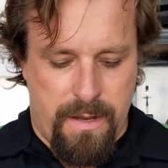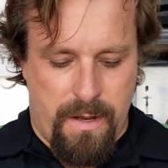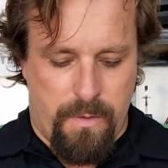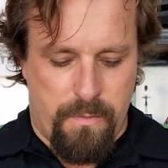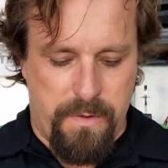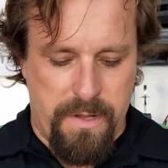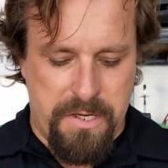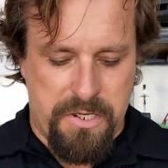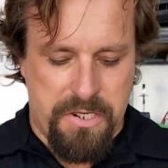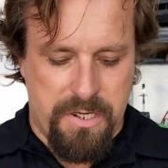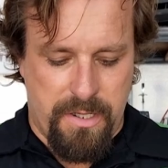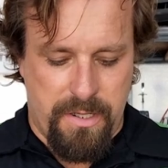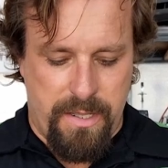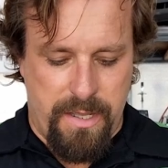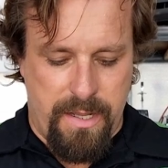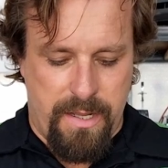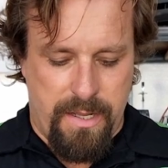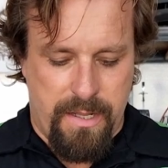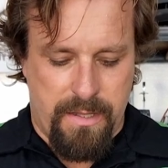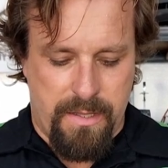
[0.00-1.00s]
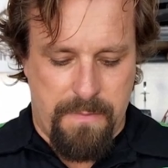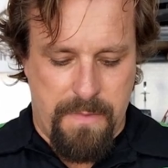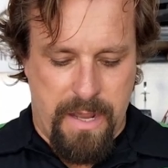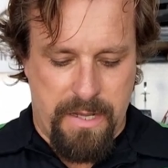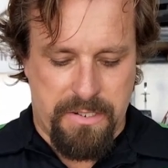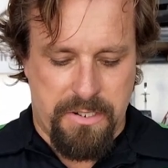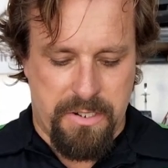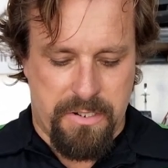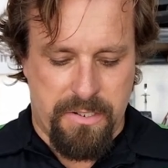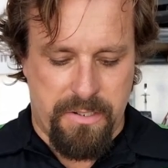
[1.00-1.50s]
Originally, the
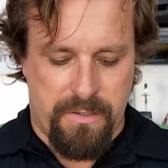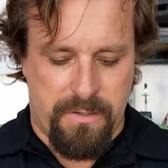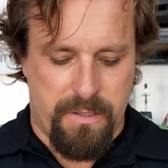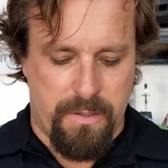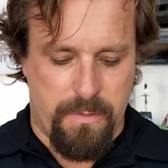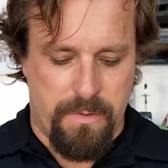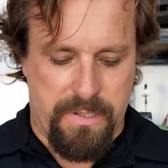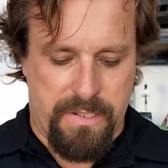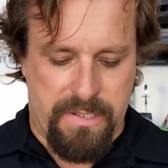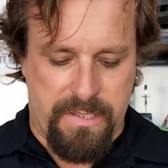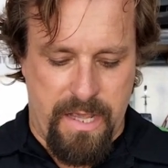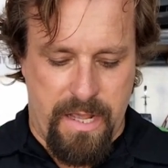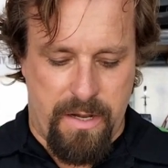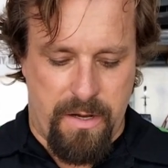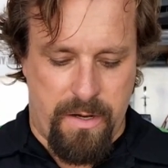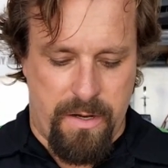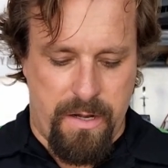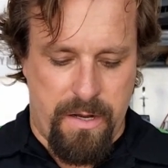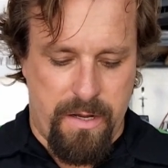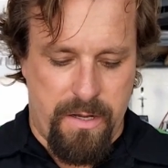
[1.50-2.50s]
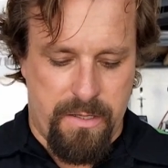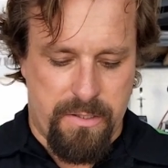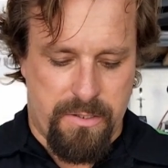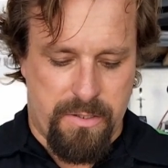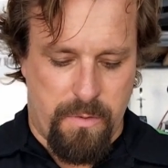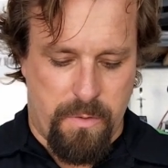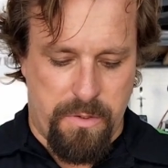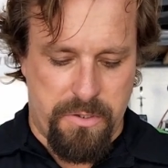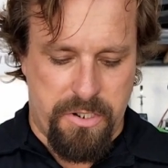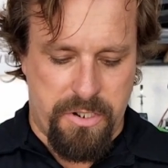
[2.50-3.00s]
master cylinder was centered,
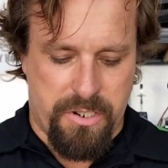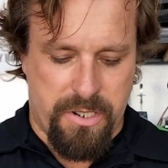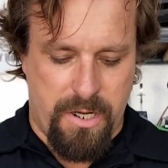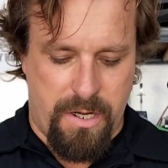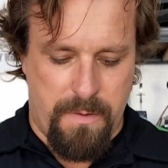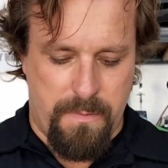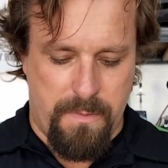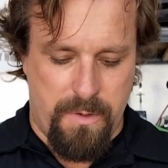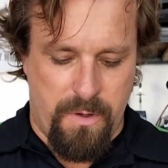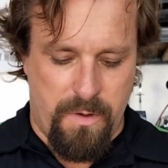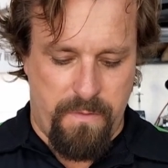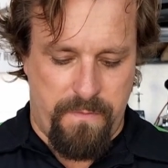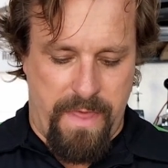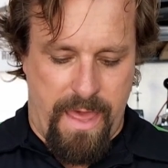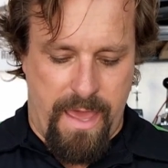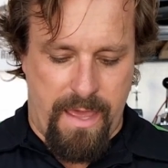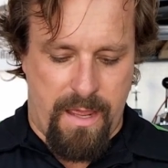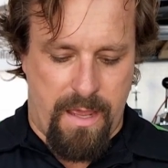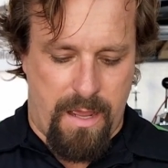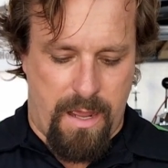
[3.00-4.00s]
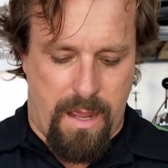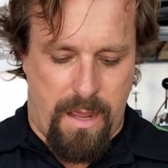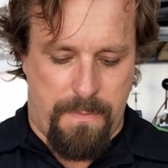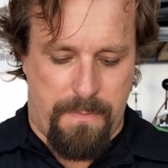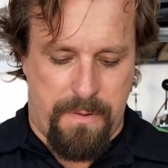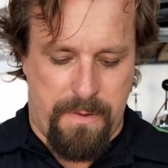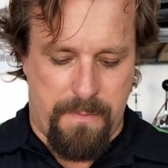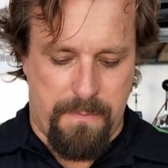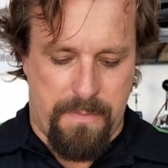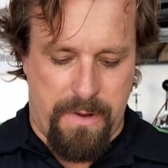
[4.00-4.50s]
so we're just gonna move that
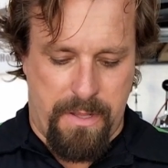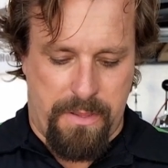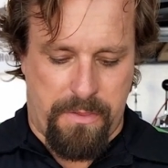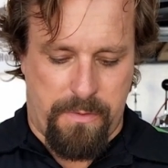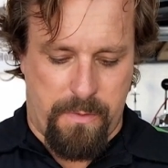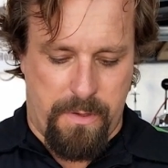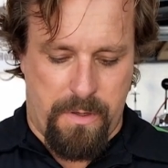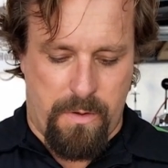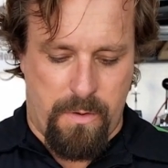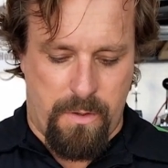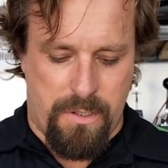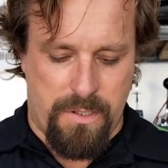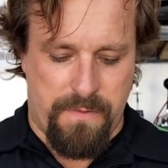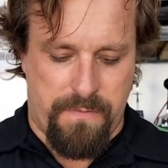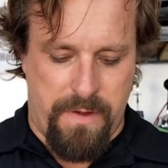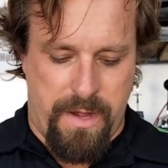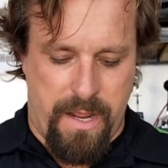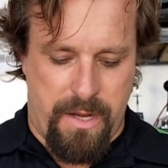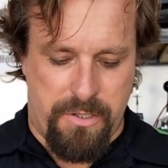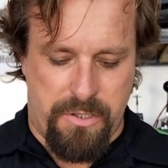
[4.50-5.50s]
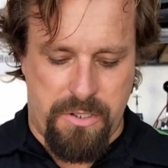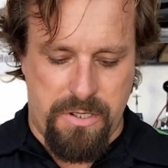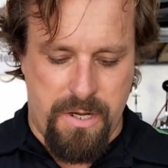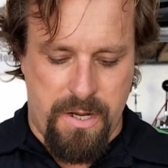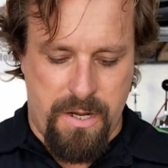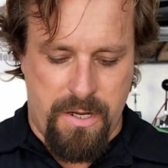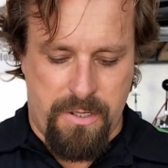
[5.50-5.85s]
up by three quarters of an inch,